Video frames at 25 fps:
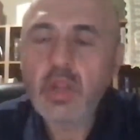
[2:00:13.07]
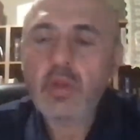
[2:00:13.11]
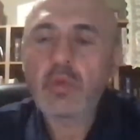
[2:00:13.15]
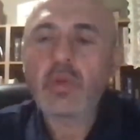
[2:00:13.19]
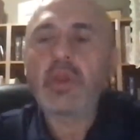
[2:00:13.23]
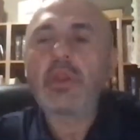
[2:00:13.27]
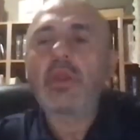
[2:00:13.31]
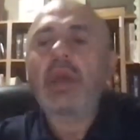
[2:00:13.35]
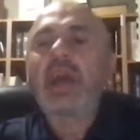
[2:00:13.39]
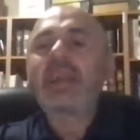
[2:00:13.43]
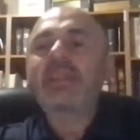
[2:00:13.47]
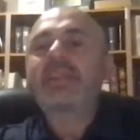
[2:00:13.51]

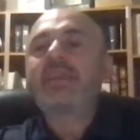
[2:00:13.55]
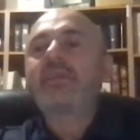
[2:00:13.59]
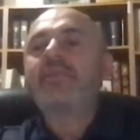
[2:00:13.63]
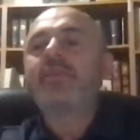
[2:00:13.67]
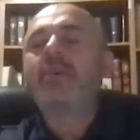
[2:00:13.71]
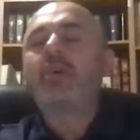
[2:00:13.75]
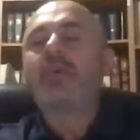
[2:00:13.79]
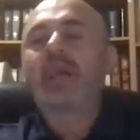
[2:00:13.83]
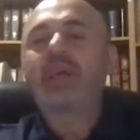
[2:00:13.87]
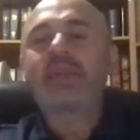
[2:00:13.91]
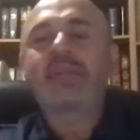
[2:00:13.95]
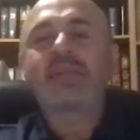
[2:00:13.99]
Radioactive,
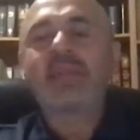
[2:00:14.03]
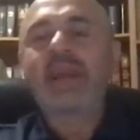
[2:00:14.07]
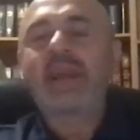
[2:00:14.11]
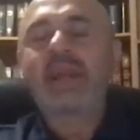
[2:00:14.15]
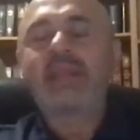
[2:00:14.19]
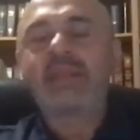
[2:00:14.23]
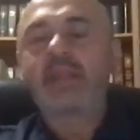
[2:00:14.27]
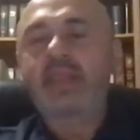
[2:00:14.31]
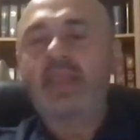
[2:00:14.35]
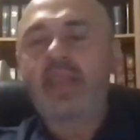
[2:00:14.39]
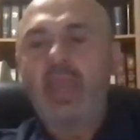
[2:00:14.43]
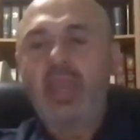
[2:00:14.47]
no, that's
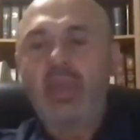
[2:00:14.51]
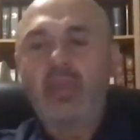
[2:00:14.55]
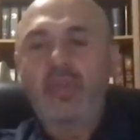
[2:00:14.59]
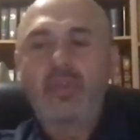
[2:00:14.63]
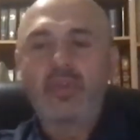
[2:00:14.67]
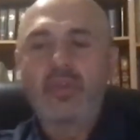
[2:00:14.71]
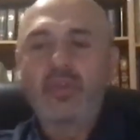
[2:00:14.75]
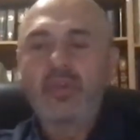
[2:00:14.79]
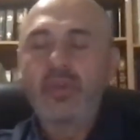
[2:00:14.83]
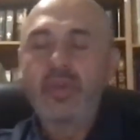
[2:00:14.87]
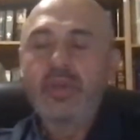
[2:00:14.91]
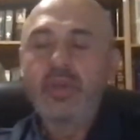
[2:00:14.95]
not the
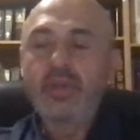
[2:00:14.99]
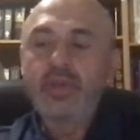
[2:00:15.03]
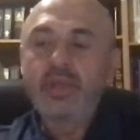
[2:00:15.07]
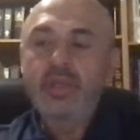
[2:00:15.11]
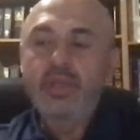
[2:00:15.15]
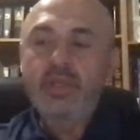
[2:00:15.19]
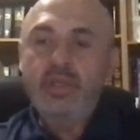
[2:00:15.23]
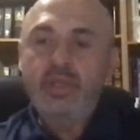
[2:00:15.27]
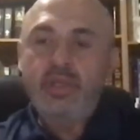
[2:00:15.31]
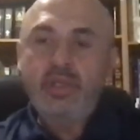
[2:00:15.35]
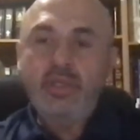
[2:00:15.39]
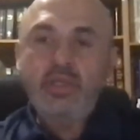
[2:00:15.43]
case.
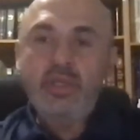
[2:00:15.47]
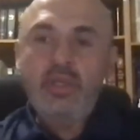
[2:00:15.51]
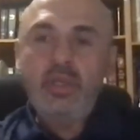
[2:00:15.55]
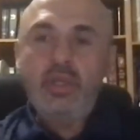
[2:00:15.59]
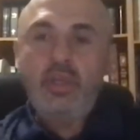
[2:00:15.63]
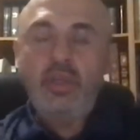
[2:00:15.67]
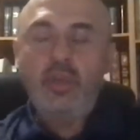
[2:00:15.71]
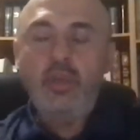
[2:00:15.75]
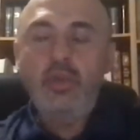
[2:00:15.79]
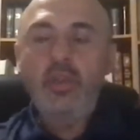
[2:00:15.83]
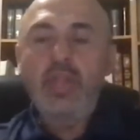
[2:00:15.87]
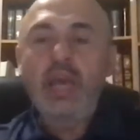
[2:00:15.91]

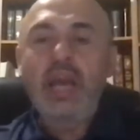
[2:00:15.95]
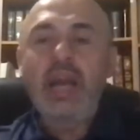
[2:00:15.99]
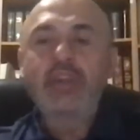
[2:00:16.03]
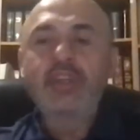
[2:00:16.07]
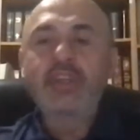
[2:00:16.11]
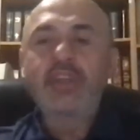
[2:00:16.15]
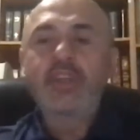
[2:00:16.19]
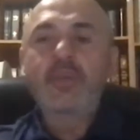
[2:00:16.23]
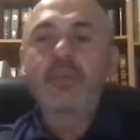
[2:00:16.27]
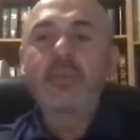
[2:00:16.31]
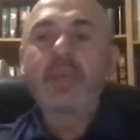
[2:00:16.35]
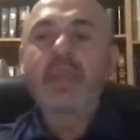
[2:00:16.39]
You're not
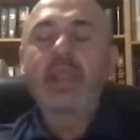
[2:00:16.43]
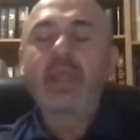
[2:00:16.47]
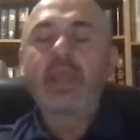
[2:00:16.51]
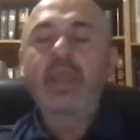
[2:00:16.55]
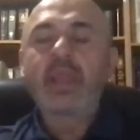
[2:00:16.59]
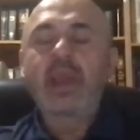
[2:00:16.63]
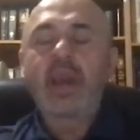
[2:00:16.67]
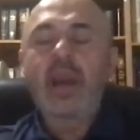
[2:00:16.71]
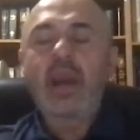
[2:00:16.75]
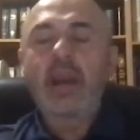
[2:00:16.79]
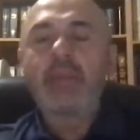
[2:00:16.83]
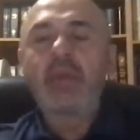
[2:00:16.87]
just made a
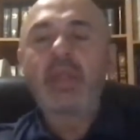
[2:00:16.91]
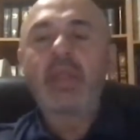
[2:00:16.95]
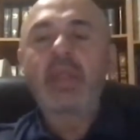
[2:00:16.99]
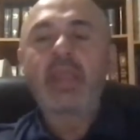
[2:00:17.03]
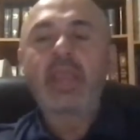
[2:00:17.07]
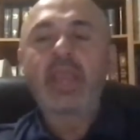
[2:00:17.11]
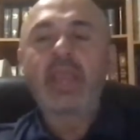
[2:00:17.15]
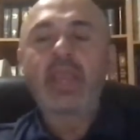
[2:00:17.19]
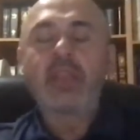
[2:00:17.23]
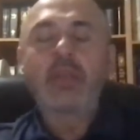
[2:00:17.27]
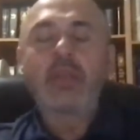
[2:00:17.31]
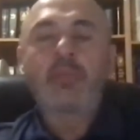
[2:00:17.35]
comment
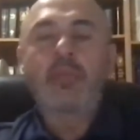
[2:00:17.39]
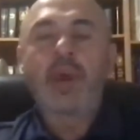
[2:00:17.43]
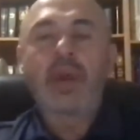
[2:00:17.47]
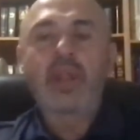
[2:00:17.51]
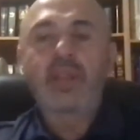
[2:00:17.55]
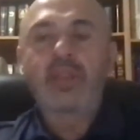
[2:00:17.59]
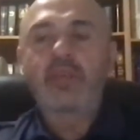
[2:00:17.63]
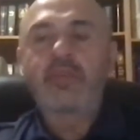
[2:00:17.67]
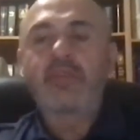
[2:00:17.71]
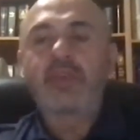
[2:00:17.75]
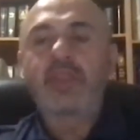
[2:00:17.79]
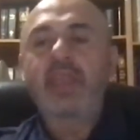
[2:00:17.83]
again. You
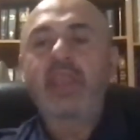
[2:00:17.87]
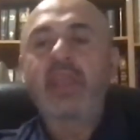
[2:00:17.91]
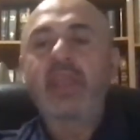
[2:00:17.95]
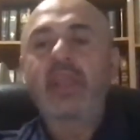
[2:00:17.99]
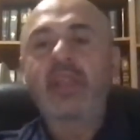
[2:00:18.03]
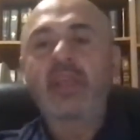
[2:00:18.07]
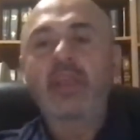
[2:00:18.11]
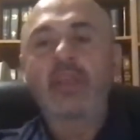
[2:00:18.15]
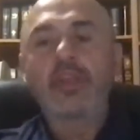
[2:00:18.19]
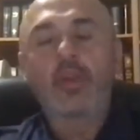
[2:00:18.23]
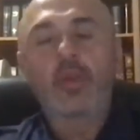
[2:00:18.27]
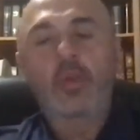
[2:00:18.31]

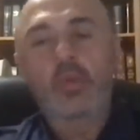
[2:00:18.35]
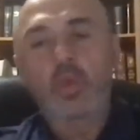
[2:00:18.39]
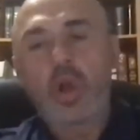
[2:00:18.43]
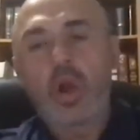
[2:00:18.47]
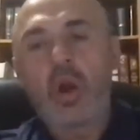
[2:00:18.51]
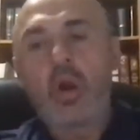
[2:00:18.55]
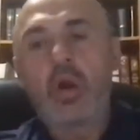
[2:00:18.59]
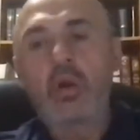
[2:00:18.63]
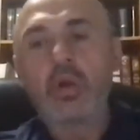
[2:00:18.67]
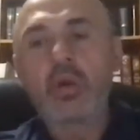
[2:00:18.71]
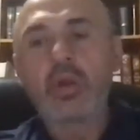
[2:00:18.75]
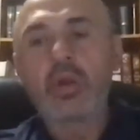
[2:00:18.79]
pontificated and you're
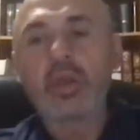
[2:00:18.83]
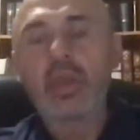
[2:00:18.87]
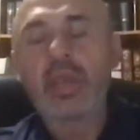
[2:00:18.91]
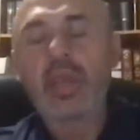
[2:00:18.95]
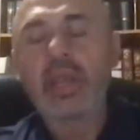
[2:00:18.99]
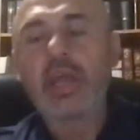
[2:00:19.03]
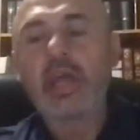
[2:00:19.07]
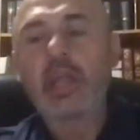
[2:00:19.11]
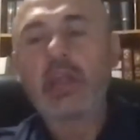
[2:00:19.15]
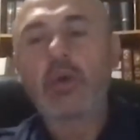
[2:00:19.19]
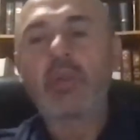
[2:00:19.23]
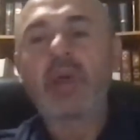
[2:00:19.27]
wrong,
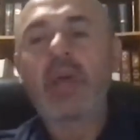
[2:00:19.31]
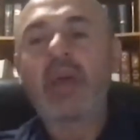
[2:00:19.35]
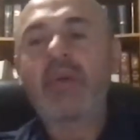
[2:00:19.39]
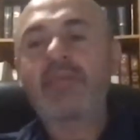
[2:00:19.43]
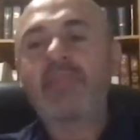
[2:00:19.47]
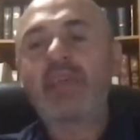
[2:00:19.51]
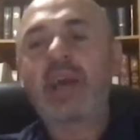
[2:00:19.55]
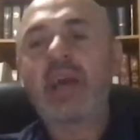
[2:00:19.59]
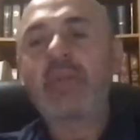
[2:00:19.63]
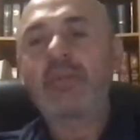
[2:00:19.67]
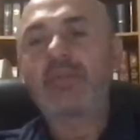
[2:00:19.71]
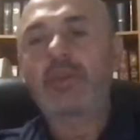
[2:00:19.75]
and I don't
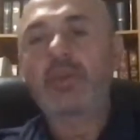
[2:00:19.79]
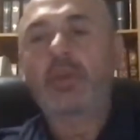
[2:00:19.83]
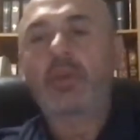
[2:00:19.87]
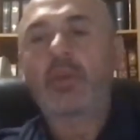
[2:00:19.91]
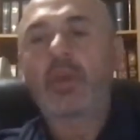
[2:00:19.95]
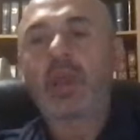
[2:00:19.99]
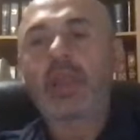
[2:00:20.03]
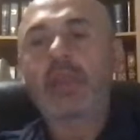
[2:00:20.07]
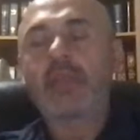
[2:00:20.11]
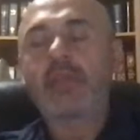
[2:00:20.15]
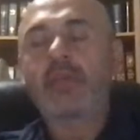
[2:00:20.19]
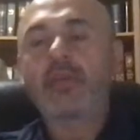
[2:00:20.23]
have time to
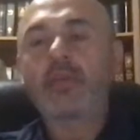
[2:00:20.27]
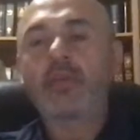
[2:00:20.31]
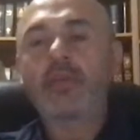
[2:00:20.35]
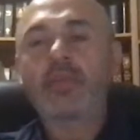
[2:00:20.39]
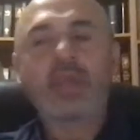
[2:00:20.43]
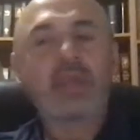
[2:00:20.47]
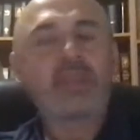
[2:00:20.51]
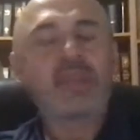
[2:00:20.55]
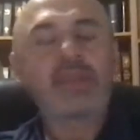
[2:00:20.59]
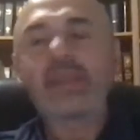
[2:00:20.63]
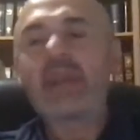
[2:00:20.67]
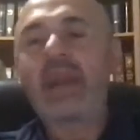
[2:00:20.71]
correct you.
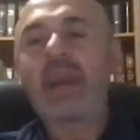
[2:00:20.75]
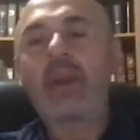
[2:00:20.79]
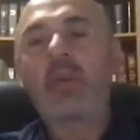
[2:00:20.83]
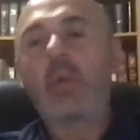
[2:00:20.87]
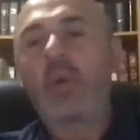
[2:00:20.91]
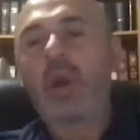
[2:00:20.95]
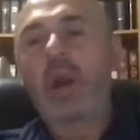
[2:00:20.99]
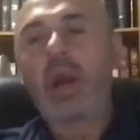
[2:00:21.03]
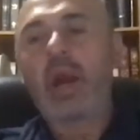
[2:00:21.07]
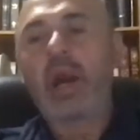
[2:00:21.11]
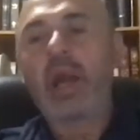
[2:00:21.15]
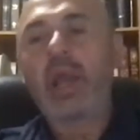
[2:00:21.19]
That's not
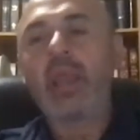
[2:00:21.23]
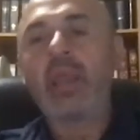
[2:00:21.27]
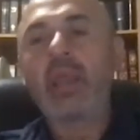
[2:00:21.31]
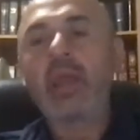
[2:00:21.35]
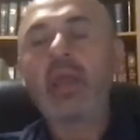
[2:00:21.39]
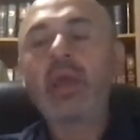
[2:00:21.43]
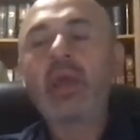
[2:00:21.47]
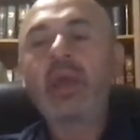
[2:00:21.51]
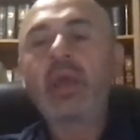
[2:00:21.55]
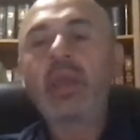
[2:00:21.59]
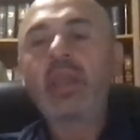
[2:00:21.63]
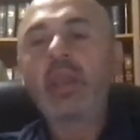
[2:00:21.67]
why
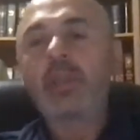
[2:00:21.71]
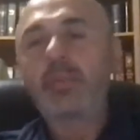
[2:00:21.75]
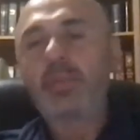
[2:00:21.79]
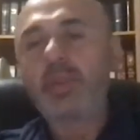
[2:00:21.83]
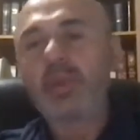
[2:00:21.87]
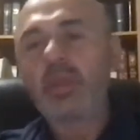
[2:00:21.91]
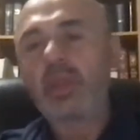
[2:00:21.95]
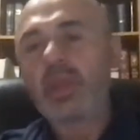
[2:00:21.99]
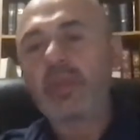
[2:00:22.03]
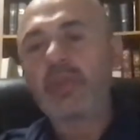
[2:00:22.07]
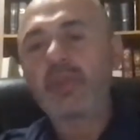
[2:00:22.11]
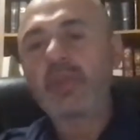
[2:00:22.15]
he
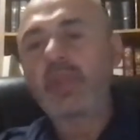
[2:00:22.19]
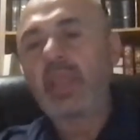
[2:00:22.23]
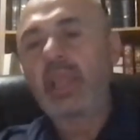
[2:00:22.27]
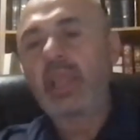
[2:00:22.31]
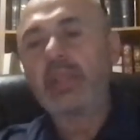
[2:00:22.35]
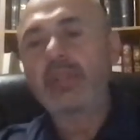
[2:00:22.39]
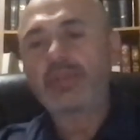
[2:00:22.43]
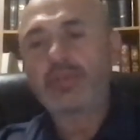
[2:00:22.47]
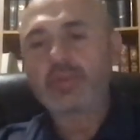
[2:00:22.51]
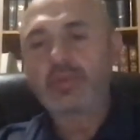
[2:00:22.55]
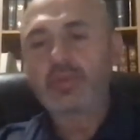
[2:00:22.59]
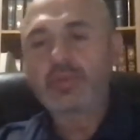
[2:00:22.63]
appeared as an
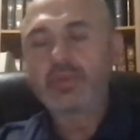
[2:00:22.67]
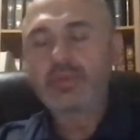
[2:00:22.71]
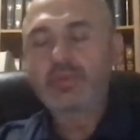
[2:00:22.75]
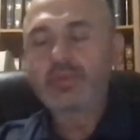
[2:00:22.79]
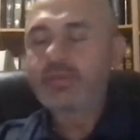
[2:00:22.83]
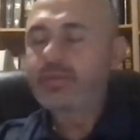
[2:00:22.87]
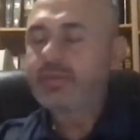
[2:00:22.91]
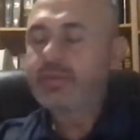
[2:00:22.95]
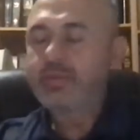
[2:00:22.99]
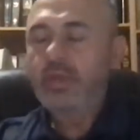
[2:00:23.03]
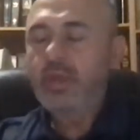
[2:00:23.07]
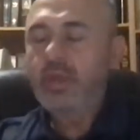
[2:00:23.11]
angel.
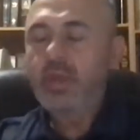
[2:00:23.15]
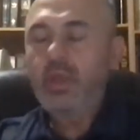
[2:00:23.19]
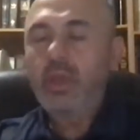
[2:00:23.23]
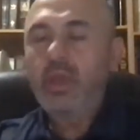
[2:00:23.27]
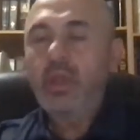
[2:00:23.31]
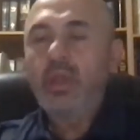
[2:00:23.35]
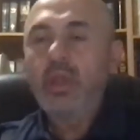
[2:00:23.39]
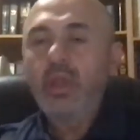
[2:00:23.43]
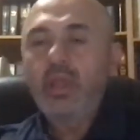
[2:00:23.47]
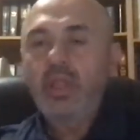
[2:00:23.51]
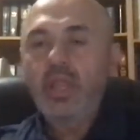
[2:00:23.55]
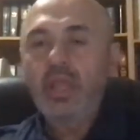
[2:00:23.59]

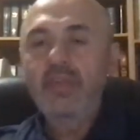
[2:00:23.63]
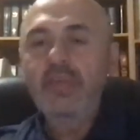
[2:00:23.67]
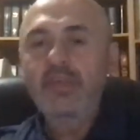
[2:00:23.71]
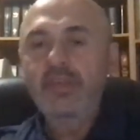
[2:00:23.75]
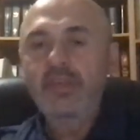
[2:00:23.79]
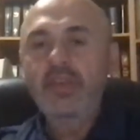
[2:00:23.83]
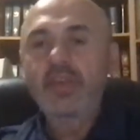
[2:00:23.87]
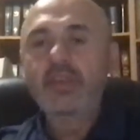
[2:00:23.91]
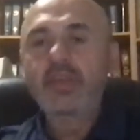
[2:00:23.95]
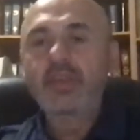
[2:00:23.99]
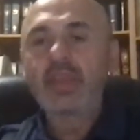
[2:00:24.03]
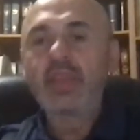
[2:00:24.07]

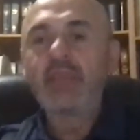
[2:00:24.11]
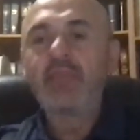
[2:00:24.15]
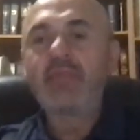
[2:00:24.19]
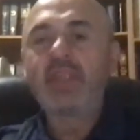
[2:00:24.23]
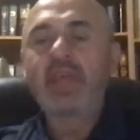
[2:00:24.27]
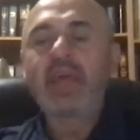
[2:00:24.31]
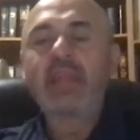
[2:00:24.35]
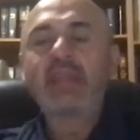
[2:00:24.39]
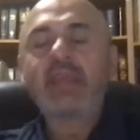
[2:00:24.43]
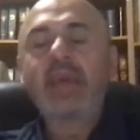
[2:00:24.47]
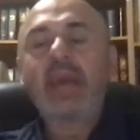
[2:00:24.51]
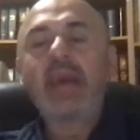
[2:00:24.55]
Let's just leave
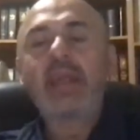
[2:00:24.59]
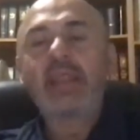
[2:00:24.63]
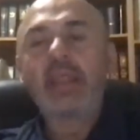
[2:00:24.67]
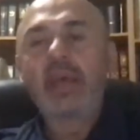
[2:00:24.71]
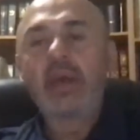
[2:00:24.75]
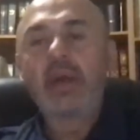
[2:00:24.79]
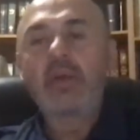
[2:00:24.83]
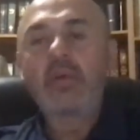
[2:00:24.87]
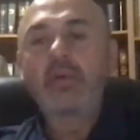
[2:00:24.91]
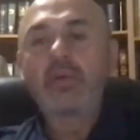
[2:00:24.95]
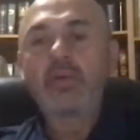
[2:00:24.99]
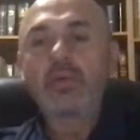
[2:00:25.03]
it at that
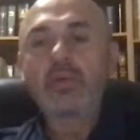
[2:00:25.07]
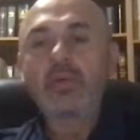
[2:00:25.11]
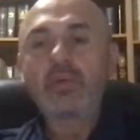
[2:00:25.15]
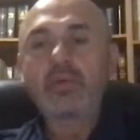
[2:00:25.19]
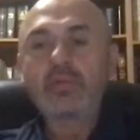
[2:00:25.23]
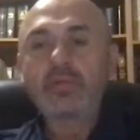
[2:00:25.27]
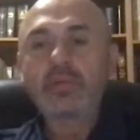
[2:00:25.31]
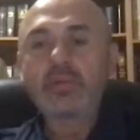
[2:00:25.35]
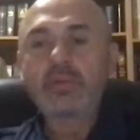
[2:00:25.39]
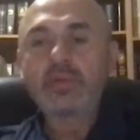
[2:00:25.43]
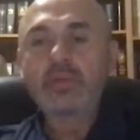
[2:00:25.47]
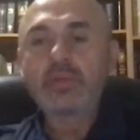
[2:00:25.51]
now.
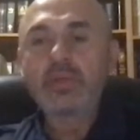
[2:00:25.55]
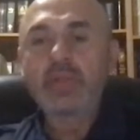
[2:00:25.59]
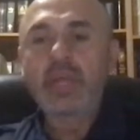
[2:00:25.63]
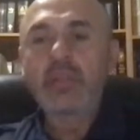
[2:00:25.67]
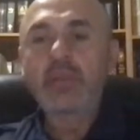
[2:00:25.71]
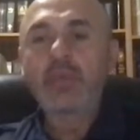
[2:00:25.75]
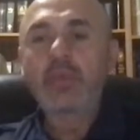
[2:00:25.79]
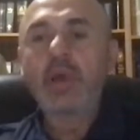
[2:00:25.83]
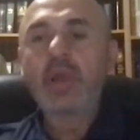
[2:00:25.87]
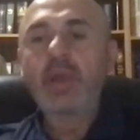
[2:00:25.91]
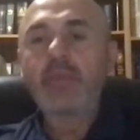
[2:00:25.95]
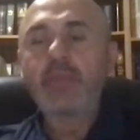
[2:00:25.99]

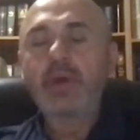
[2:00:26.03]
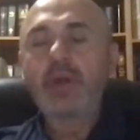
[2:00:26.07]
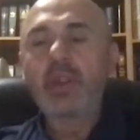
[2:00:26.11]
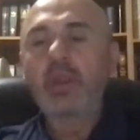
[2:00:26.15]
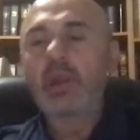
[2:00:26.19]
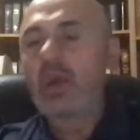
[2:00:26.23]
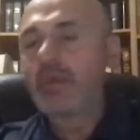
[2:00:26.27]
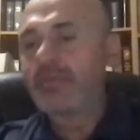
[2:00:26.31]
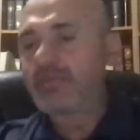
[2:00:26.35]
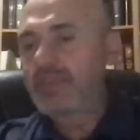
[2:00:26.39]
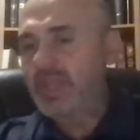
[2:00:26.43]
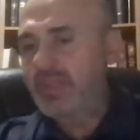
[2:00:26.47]
That's why
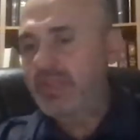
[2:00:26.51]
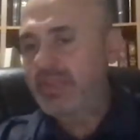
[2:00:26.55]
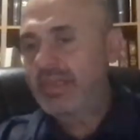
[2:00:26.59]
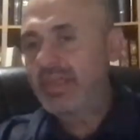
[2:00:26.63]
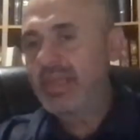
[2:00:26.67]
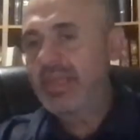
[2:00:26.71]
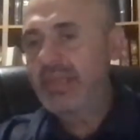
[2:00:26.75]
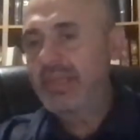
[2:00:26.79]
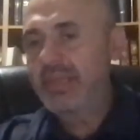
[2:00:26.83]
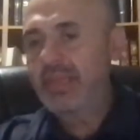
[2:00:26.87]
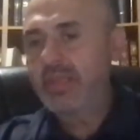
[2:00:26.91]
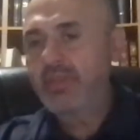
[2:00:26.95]
better off just
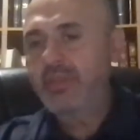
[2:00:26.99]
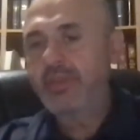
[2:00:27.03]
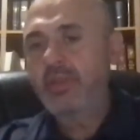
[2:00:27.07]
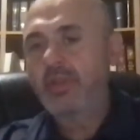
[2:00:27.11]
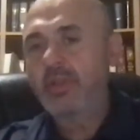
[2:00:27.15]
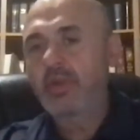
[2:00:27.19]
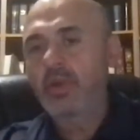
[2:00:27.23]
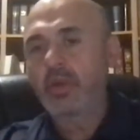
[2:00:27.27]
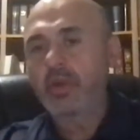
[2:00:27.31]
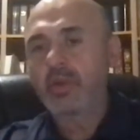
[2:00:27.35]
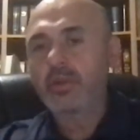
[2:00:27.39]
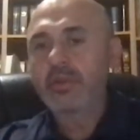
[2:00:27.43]
listen to
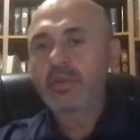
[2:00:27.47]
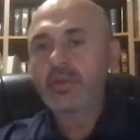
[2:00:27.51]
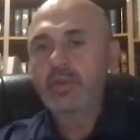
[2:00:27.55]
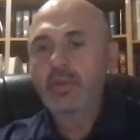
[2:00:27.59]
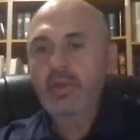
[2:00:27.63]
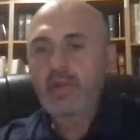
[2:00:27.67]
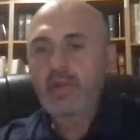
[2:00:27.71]
learn.